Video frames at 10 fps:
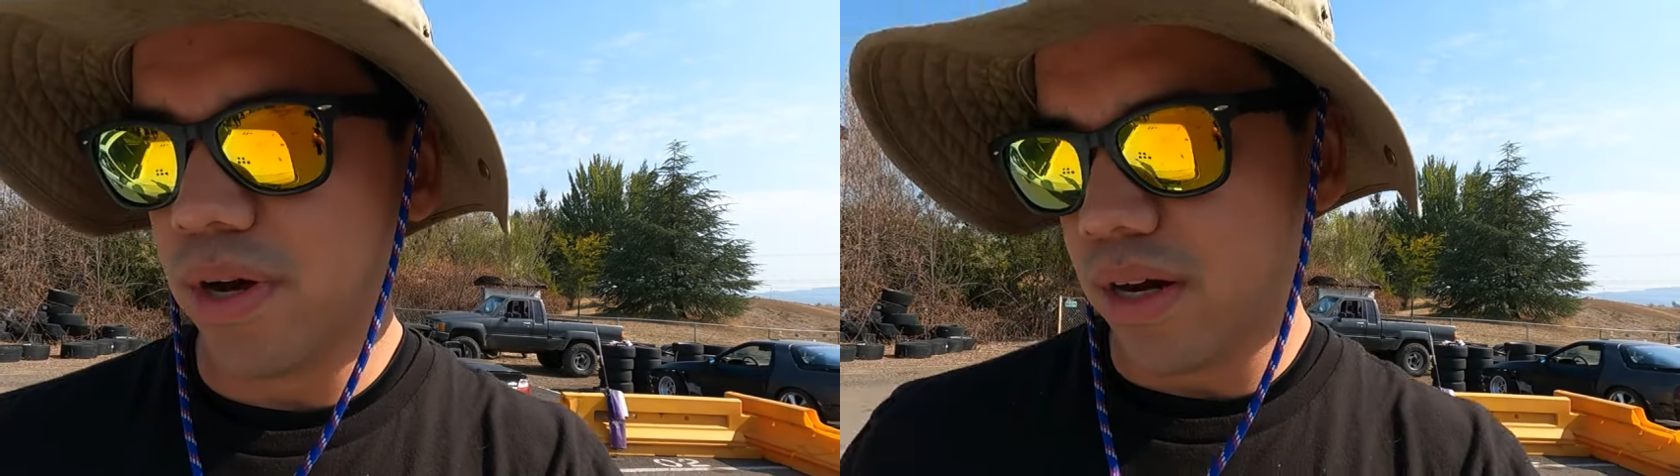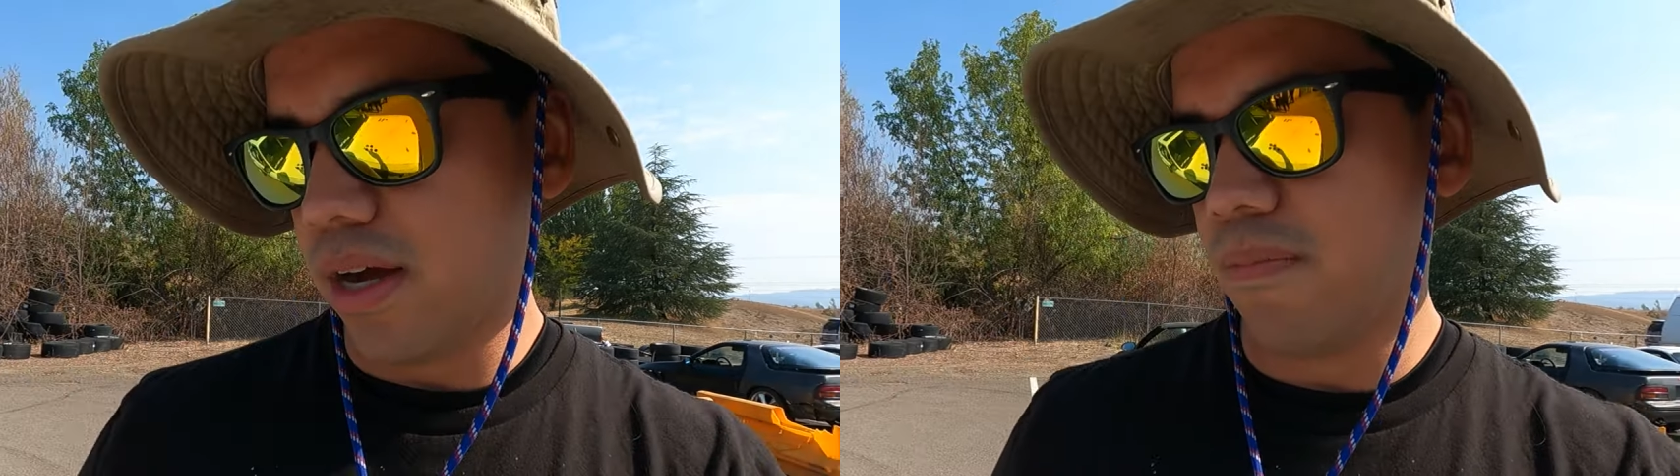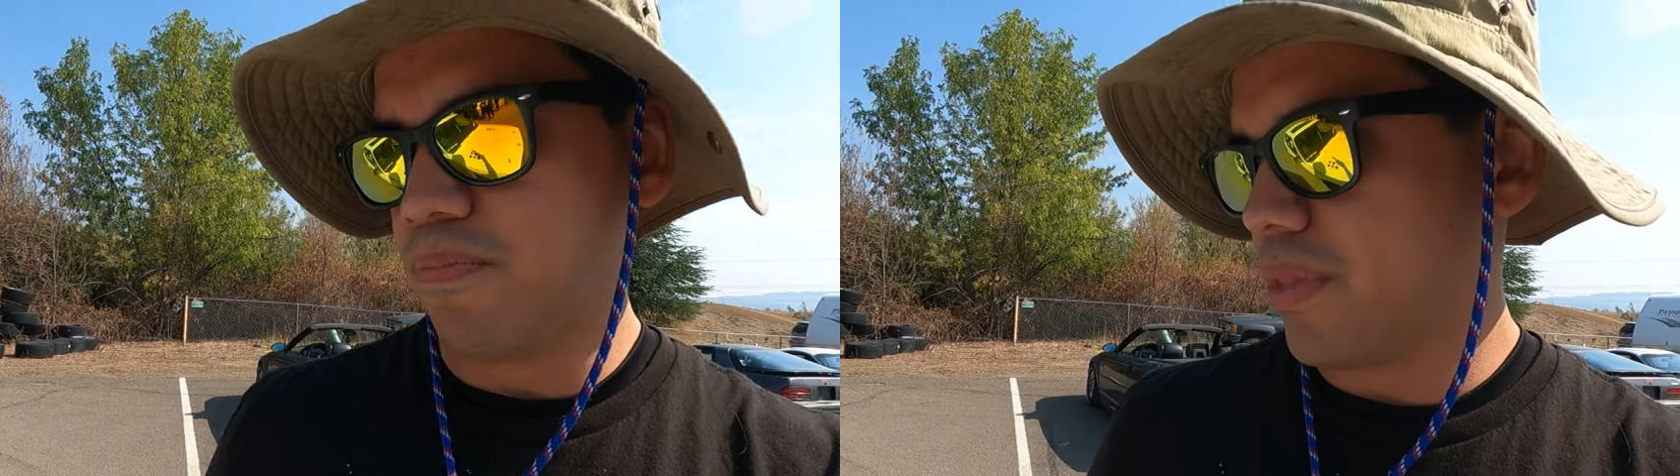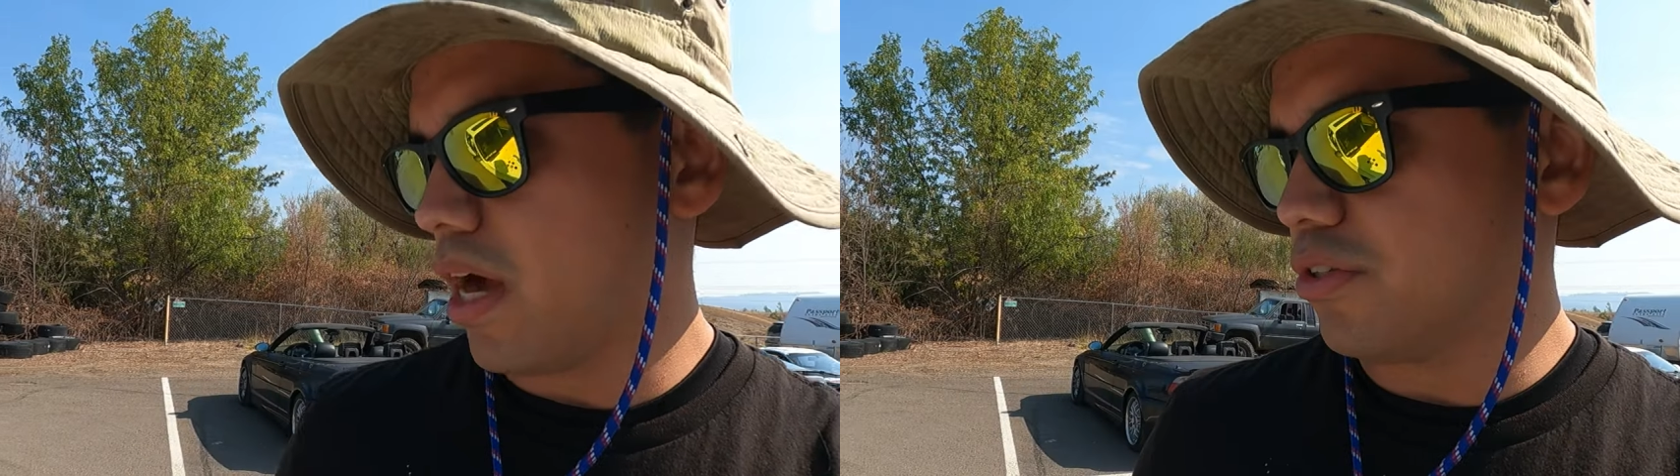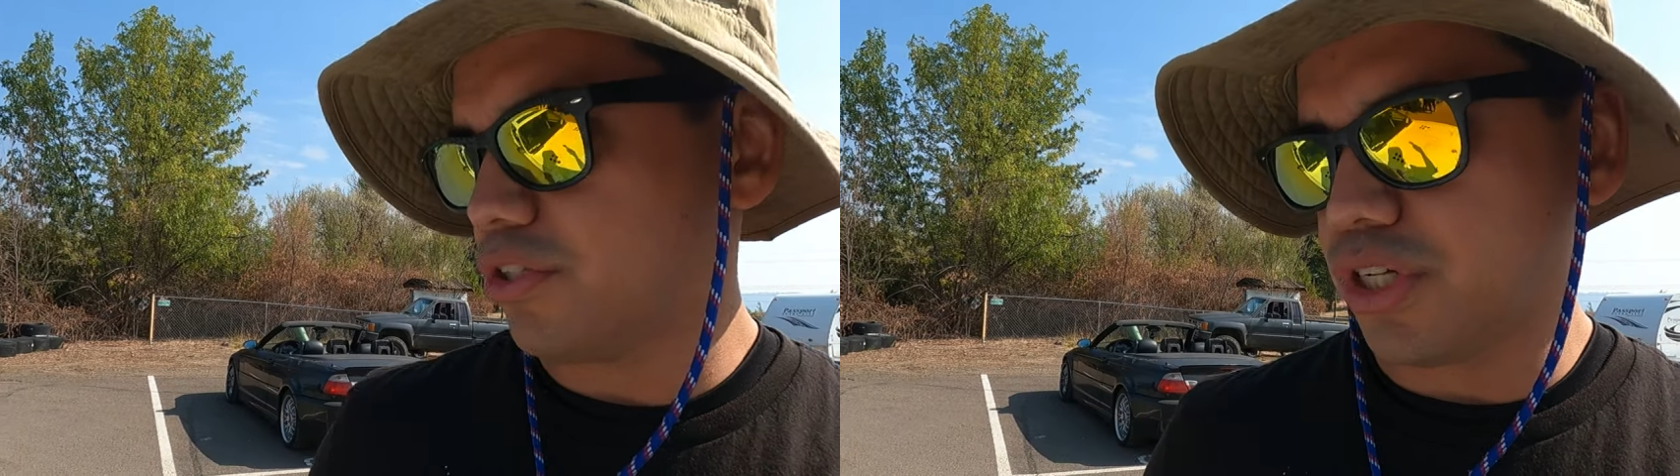but
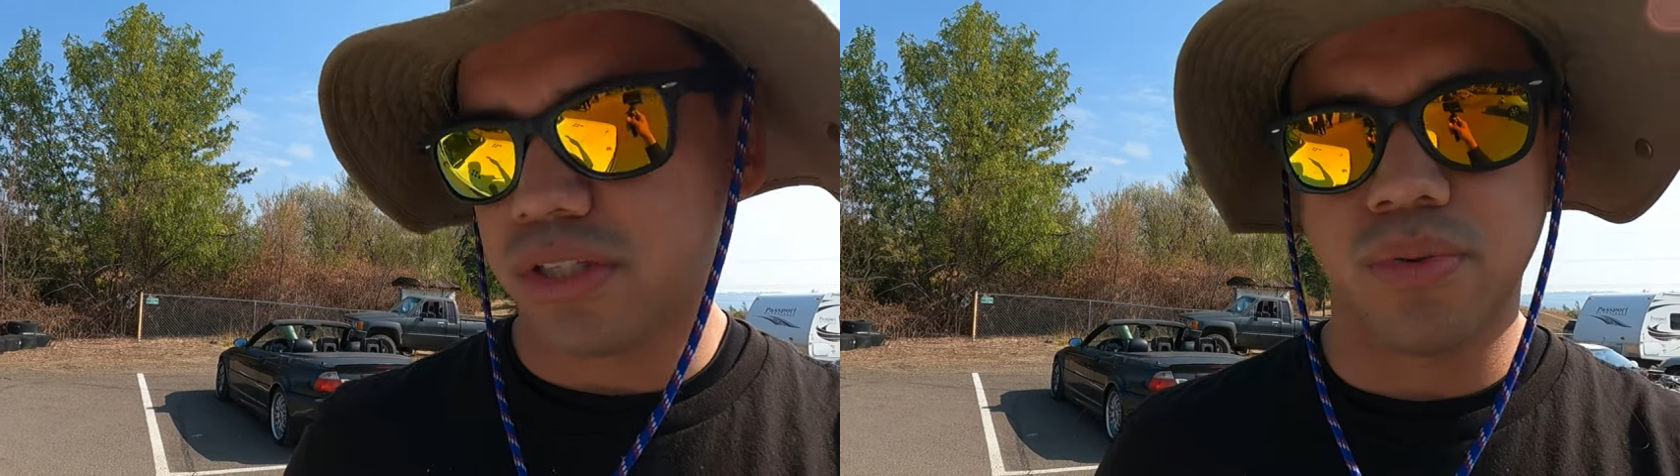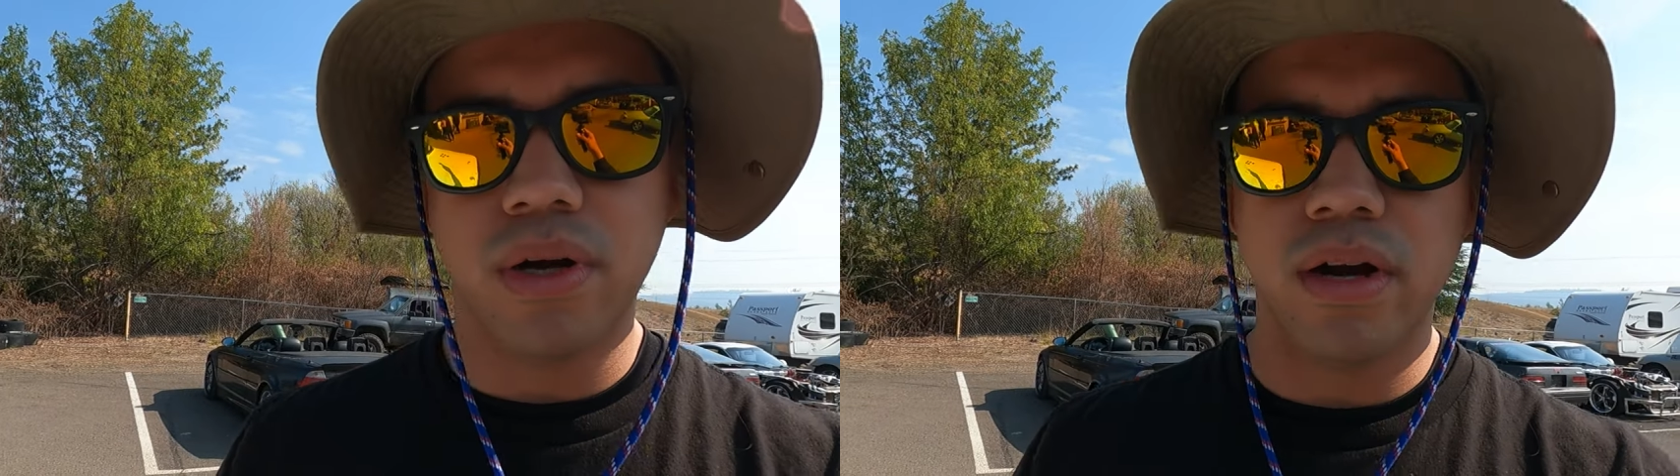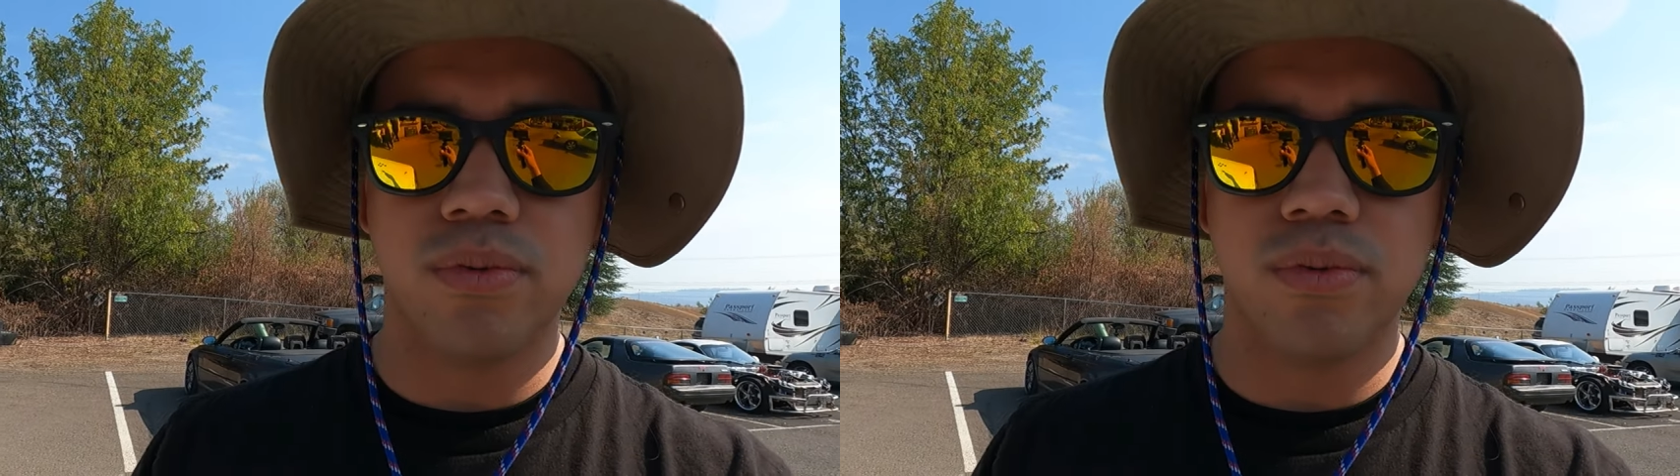I'll just check the rear